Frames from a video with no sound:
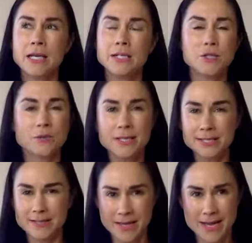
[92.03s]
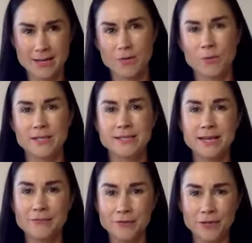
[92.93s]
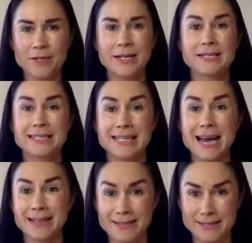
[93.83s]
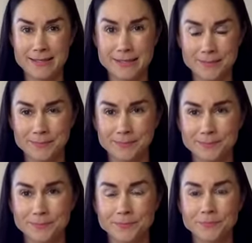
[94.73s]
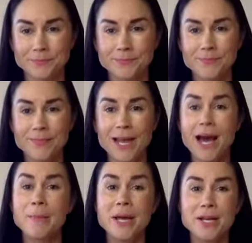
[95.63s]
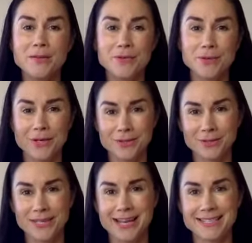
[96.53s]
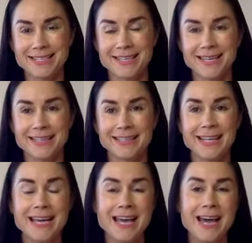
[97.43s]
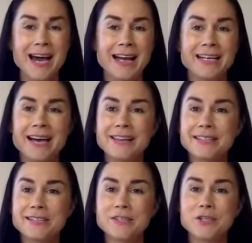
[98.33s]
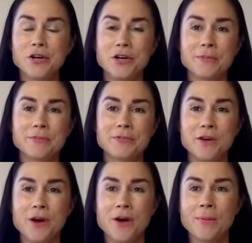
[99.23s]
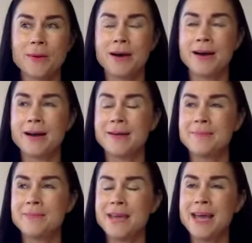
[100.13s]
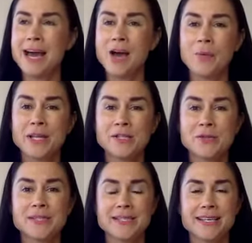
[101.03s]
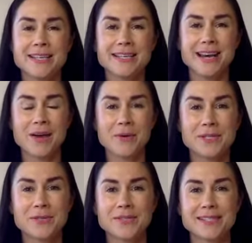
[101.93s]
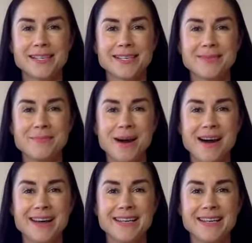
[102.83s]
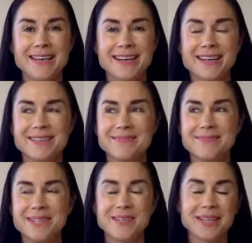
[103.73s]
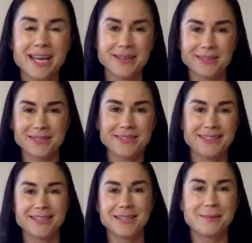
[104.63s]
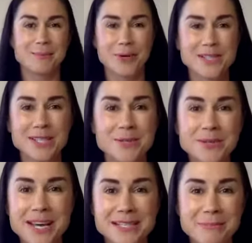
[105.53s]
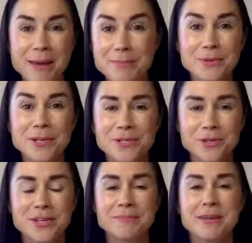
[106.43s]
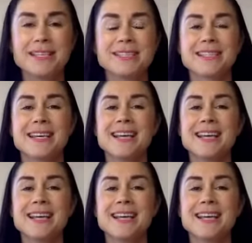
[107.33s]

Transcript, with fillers: do this thing, we suffer in silence. How many of you can relate? And I got this term from, um, I went to see, I went to see my, um, you know, like the person who does my beauty treatments